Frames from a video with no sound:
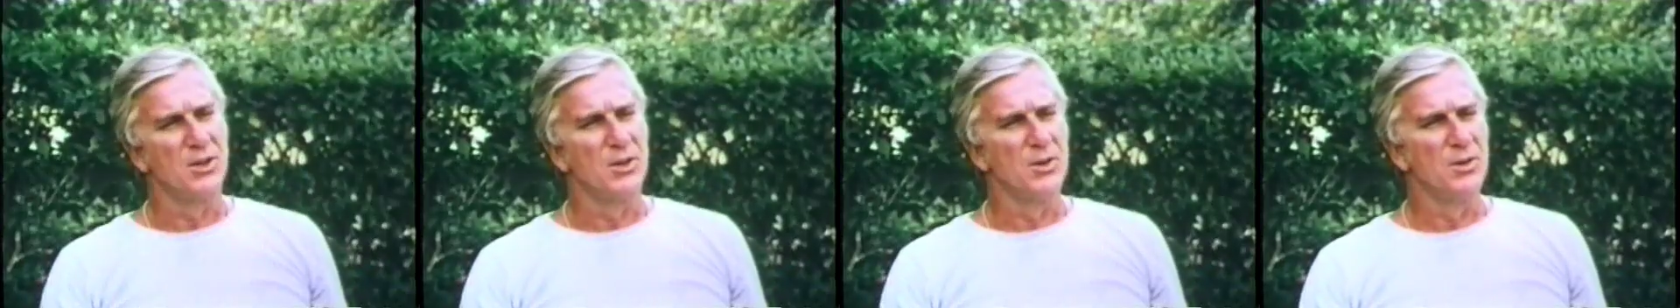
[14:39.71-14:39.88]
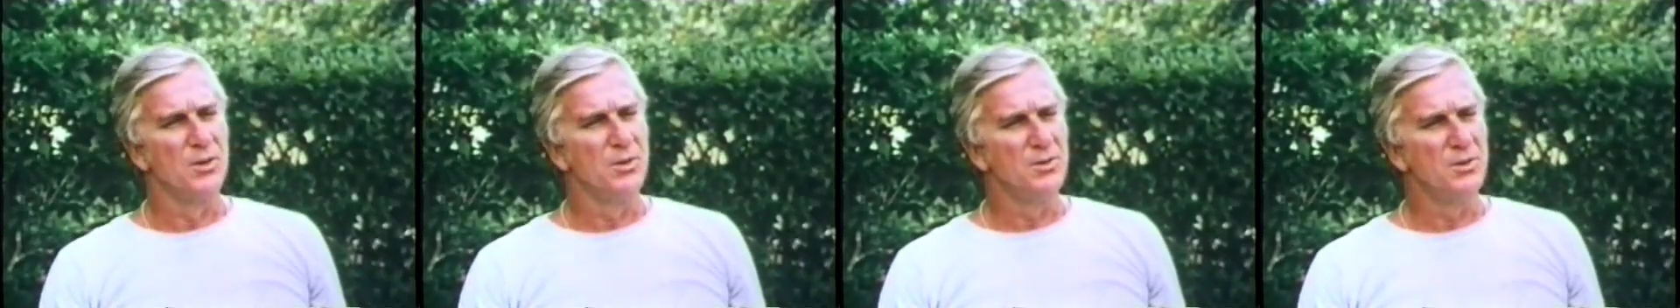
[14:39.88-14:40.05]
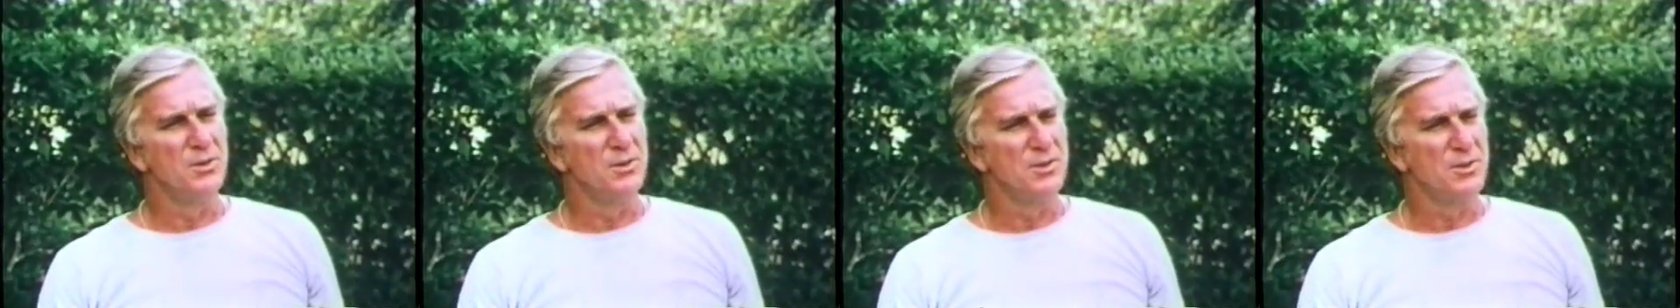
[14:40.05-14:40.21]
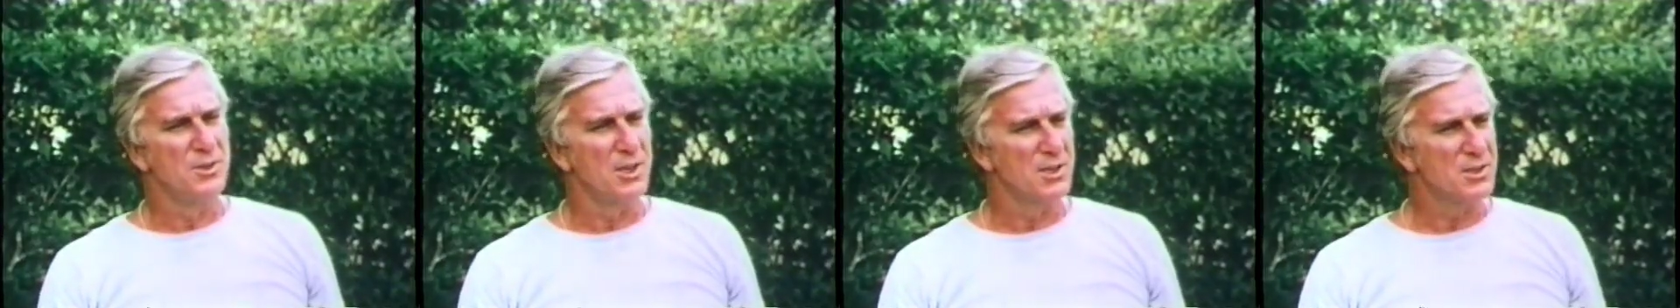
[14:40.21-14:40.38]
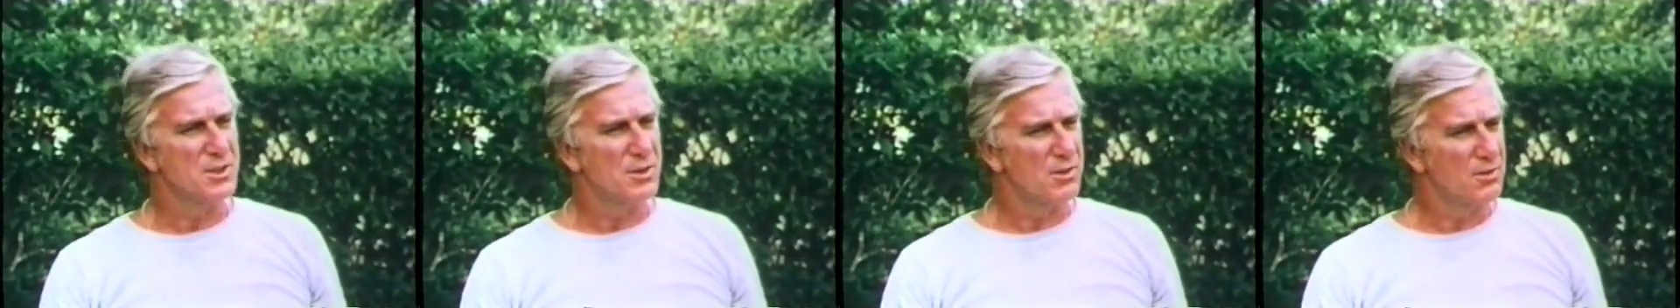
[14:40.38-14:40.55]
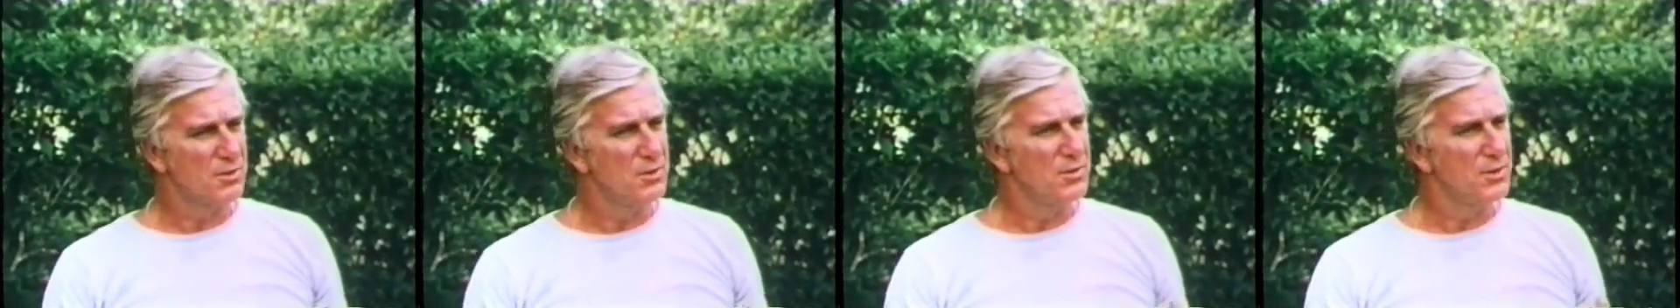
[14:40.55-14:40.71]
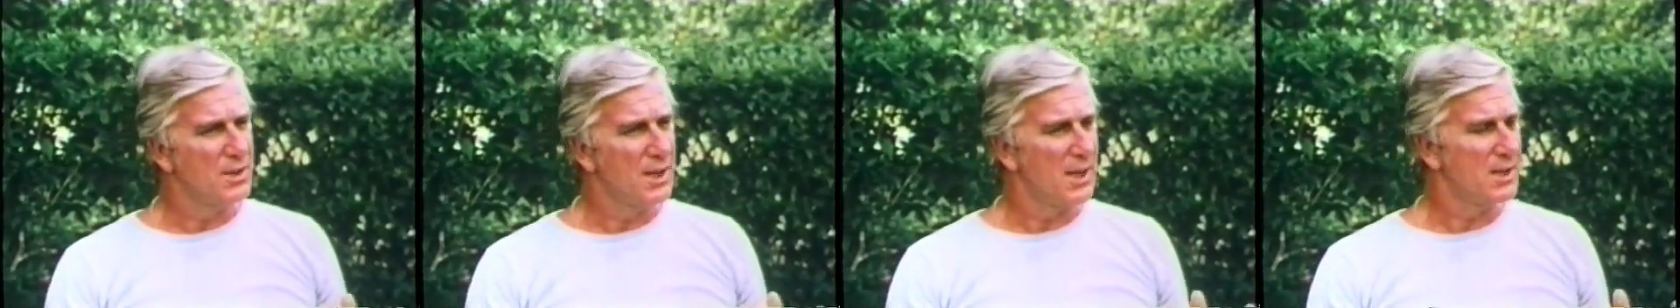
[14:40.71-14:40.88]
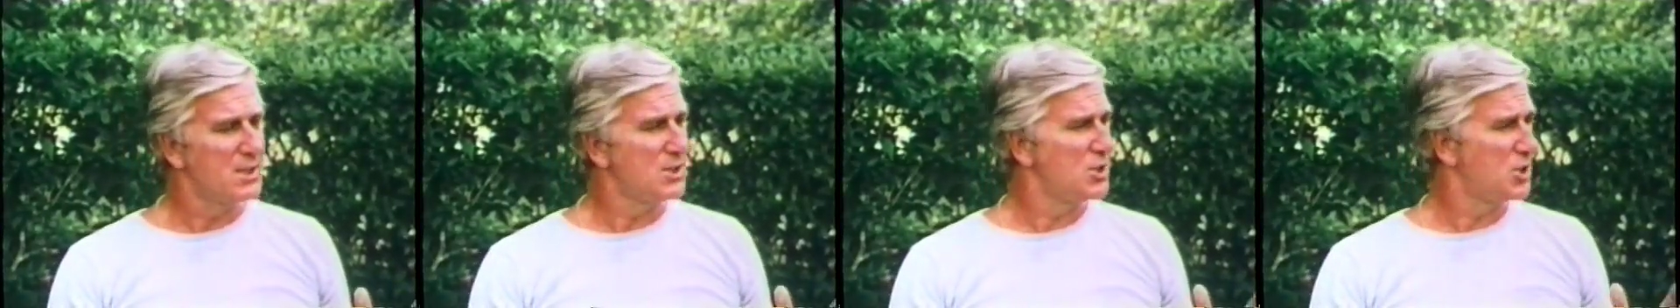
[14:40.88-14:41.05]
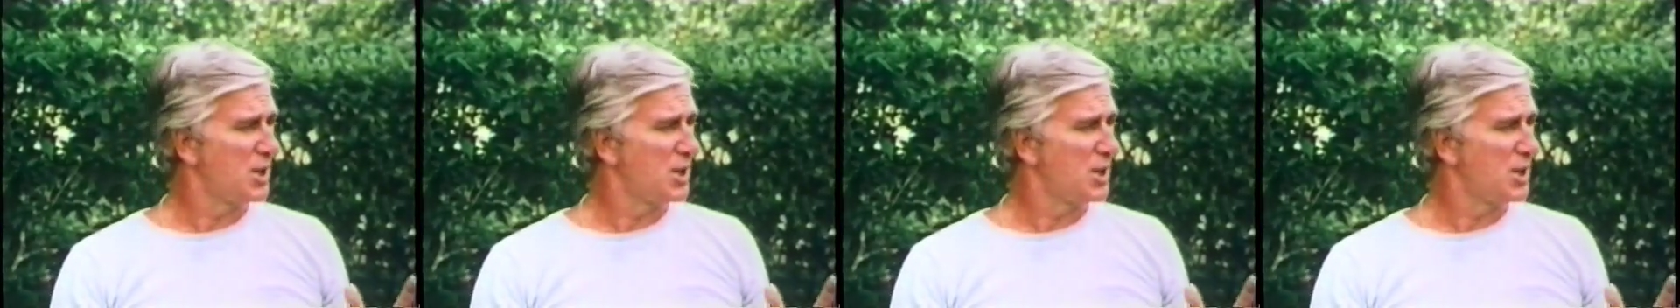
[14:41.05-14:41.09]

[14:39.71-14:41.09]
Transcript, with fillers: So just through that